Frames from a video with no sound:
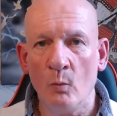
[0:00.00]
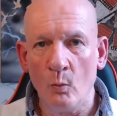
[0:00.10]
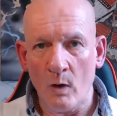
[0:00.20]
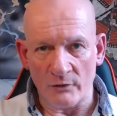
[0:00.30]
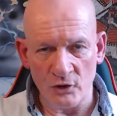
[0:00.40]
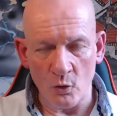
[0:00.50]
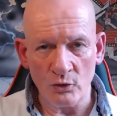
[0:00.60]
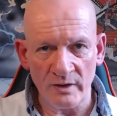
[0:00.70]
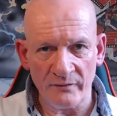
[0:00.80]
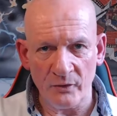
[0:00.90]
I've showed you
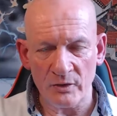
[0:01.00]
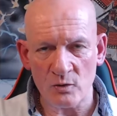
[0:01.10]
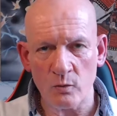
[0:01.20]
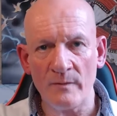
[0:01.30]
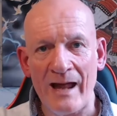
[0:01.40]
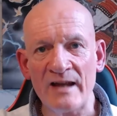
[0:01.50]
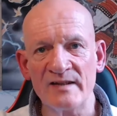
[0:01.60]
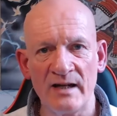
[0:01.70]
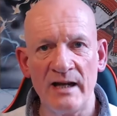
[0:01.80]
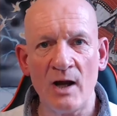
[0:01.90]
the first one, the
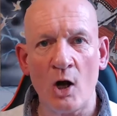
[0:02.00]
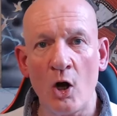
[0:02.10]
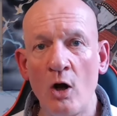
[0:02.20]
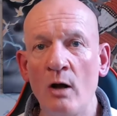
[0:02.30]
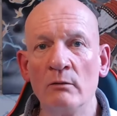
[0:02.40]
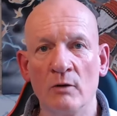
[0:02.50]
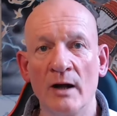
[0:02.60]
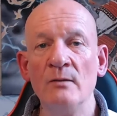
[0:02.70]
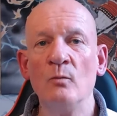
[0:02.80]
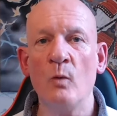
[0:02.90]
SAR,
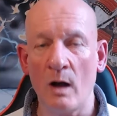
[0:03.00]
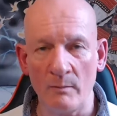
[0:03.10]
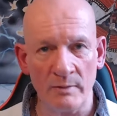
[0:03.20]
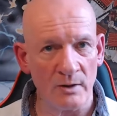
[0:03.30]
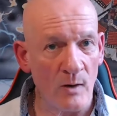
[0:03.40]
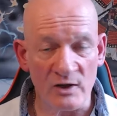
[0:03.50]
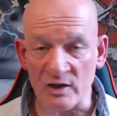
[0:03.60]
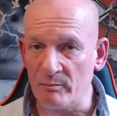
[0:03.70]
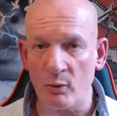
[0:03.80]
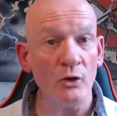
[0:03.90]
right? Well, I'm going to actually
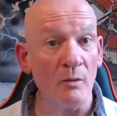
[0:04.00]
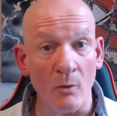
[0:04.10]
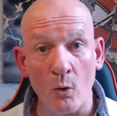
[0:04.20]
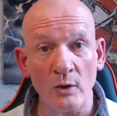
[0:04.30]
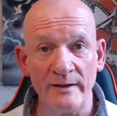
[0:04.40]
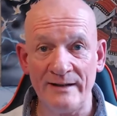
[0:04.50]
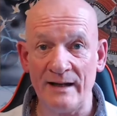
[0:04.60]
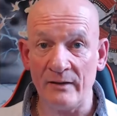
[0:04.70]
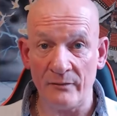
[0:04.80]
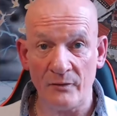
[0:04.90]
put them all in here.
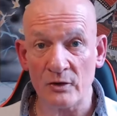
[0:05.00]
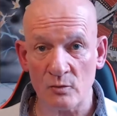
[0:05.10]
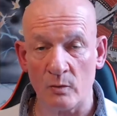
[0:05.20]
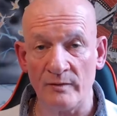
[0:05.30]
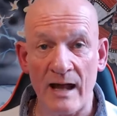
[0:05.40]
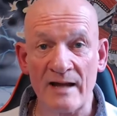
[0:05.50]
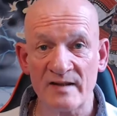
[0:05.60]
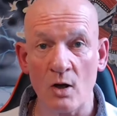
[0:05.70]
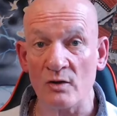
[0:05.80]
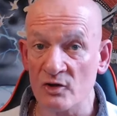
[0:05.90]
The first one, the
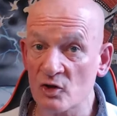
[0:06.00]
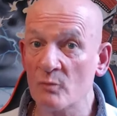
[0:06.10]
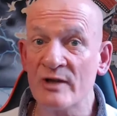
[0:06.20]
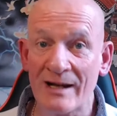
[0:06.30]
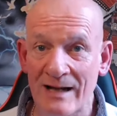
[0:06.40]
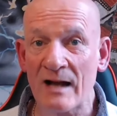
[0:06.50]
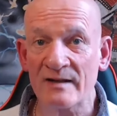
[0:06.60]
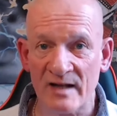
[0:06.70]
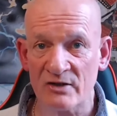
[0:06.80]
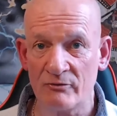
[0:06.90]
SAR, subject
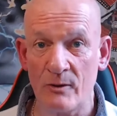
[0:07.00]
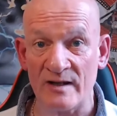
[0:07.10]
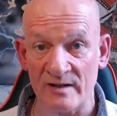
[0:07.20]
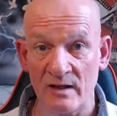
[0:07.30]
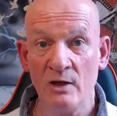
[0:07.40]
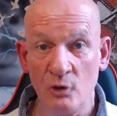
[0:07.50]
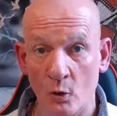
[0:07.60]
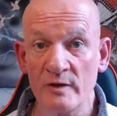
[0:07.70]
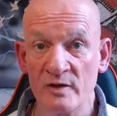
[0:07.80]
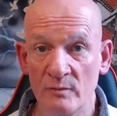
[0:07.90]
access request. You're the
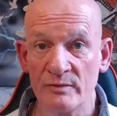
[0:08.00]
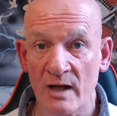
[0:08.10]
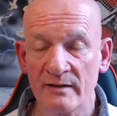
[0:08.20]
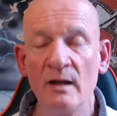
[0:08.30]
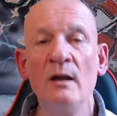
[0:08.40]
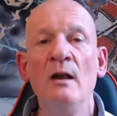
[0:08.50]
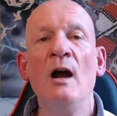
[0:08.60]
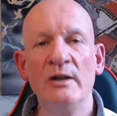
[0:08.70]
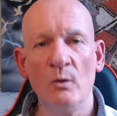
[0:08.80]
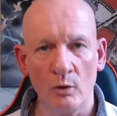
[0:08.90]
subject and
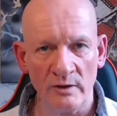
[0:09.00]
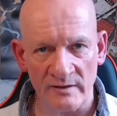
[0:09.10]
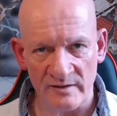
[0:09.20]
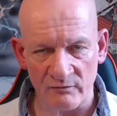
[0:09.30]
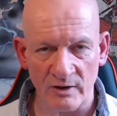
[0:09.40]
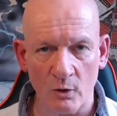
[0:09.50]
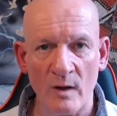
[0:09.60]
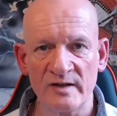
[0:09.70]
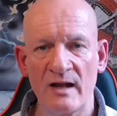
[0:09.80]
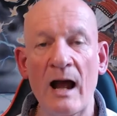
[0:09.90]
you're wanting to
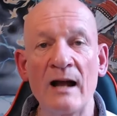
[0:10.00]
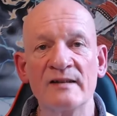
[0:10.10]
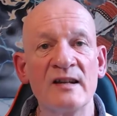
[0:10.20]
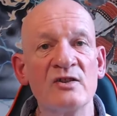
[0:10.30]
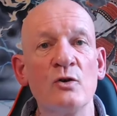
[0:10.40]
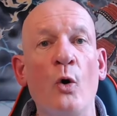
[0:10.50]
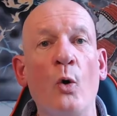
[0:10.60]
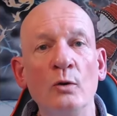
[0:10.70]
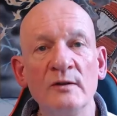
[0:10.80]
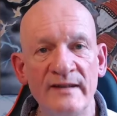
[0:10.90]
request access to
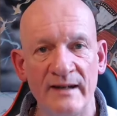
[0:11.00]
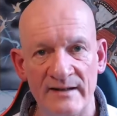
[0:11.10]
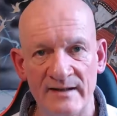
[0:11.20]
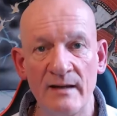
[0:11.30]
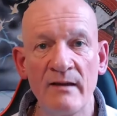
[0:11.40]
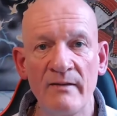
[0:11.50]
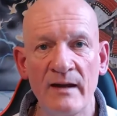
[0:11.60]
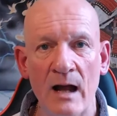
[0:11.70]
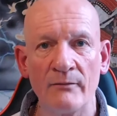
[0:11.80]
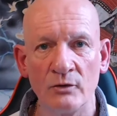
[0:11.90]
all data that they
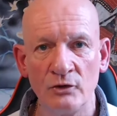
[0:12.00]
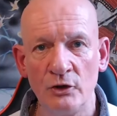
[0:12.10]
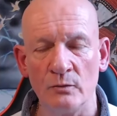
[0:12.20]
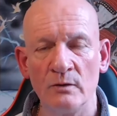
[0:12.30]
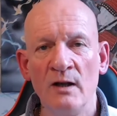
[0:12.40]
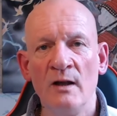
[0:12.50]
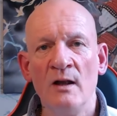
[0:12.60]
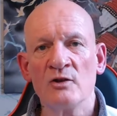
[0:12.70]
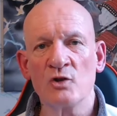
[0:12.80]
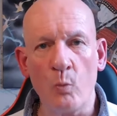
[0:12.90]
have on you.
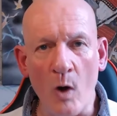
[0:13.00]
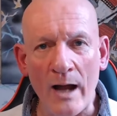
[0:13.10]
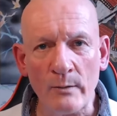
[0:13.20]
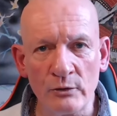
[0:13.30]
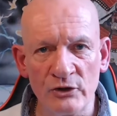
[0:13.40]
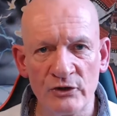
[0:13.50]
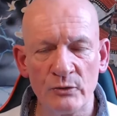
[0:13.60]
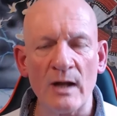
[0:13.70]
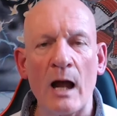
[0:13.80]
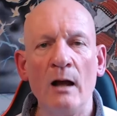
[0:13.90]
So why would you do
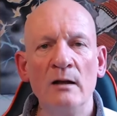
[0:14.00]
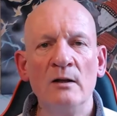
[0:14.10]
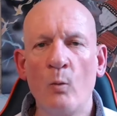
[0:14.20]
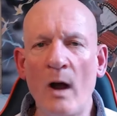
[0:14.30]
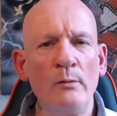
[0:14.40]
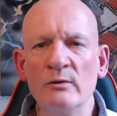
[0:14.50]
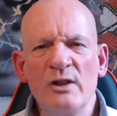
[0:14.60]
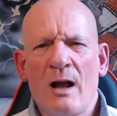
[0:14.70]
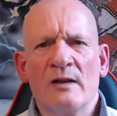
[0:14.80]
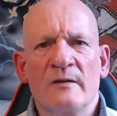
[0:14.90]
that? Why would you
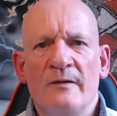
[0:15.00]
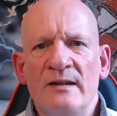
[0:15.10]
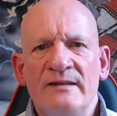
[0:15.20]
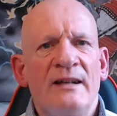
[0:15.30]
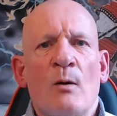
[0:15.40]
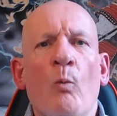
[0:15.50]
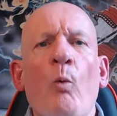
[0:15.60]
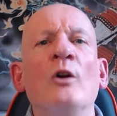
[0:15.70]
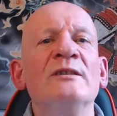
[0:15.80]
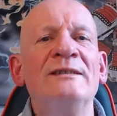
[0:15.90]
ask for the data?
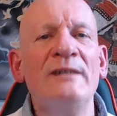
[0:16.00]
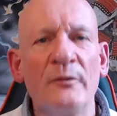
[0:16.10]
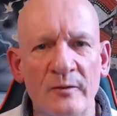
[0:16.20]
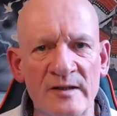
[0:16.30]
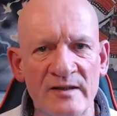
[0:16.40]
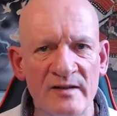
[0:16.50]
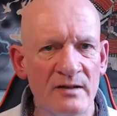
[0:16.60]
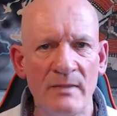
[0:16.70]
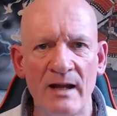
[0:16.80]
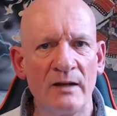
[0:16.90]
What difference does it
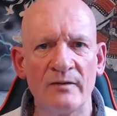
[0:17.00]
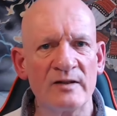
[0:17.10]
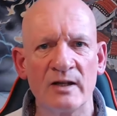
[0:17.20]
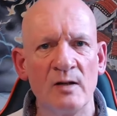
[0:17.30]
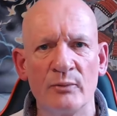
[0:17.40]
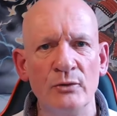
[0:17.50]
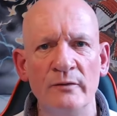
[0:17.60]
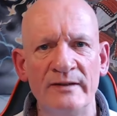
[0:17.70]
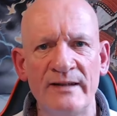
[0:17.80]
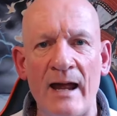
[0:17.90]
make if it's going to prove a
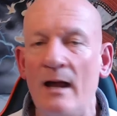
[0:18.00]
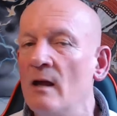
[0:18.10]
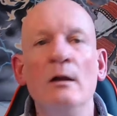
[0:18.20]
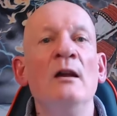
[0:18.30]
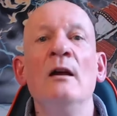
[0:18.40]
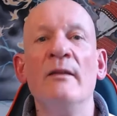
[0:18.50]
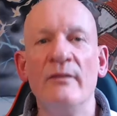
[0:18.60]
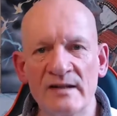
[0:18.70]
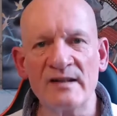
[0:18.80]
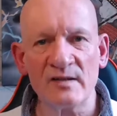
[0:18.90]
debt?
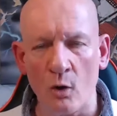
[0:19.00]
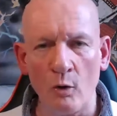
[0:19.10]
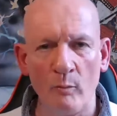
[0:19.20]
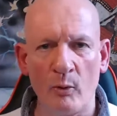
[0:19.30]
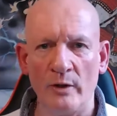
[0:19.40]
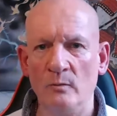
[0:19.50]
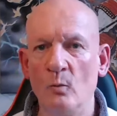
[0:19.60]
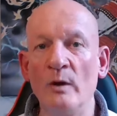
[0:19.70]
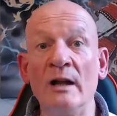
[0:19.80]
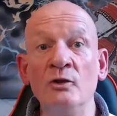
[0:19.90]
This is the whole point.
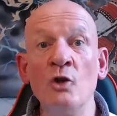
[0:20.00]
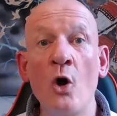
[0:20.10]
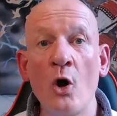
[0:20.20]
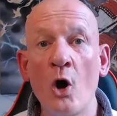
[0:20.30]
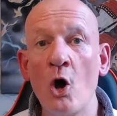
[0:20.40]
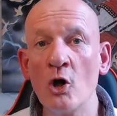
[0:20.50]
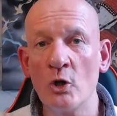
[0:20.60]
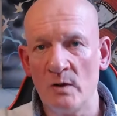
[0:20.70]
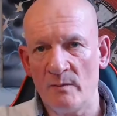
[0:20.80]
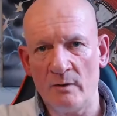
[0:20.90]
We are not
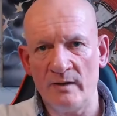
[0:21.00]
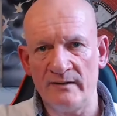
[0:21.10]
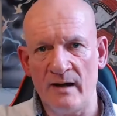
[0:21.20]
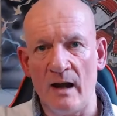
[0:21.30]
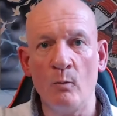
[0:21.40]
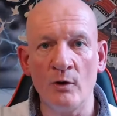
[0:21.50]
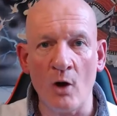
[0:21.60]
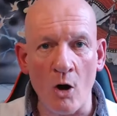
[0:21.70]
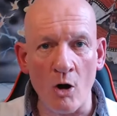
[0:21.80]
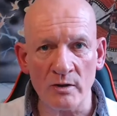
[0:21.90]
arguing about the debt. We're not
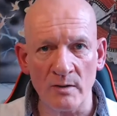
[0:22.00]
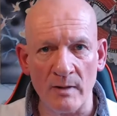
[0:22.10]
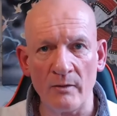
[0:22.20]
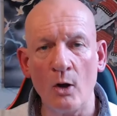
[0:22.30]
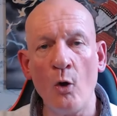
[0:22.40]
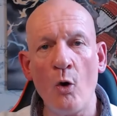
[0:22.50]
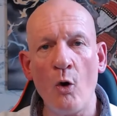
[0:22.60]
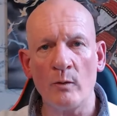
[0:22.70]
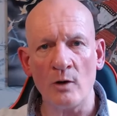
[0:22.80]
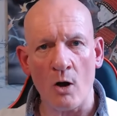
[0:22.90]
arguing about the law.
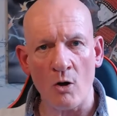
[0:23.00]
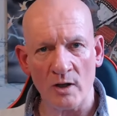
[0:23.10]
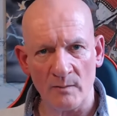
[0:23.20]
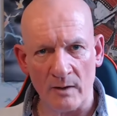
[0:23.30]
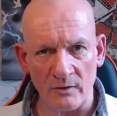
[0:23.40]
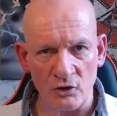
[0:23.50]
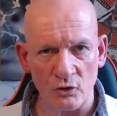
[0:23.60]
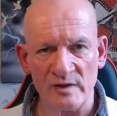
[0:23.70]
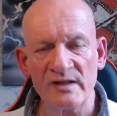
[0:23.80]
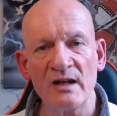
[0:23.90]
We're not arguing about the
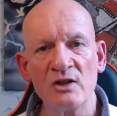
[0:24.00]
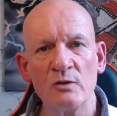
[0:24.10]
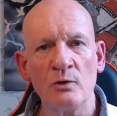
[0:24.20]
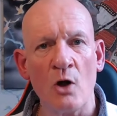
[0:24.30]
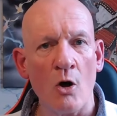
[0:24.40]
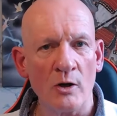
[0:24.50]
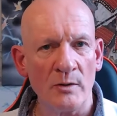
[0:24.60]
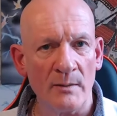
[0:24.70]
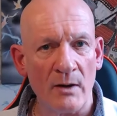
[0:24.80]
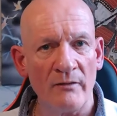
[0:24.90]
jurisdiction. We're not arguing
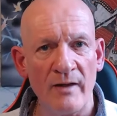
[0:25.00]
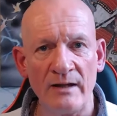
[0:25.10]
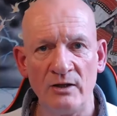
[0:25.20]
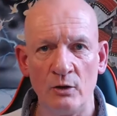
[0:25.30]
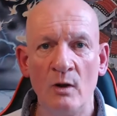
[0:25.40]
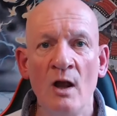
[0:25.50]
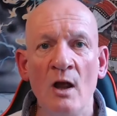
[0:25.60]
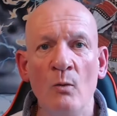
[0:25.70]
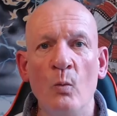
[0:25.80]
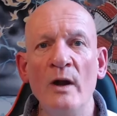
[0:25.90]
about the venue.
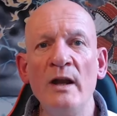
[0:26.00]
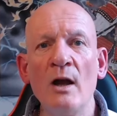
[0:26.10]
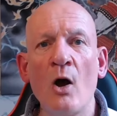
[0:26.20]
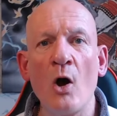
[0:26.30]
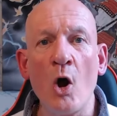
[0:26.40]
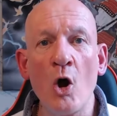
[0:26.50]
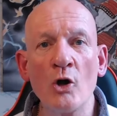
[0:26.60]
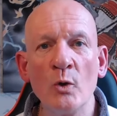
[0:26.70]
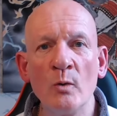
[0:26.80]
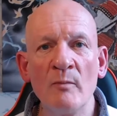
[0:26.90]
We are
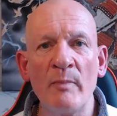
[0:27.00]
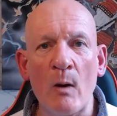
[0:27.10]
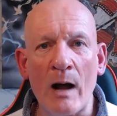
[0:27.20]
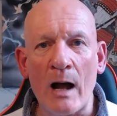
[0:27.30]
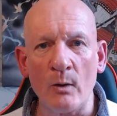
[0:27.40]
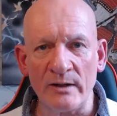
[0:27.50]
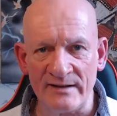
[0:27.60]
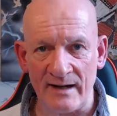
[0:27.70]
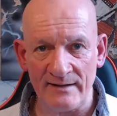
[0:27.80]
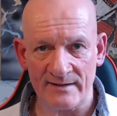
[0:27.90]
arguing about our
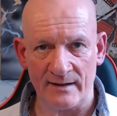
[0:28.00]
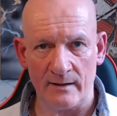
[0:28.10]
data.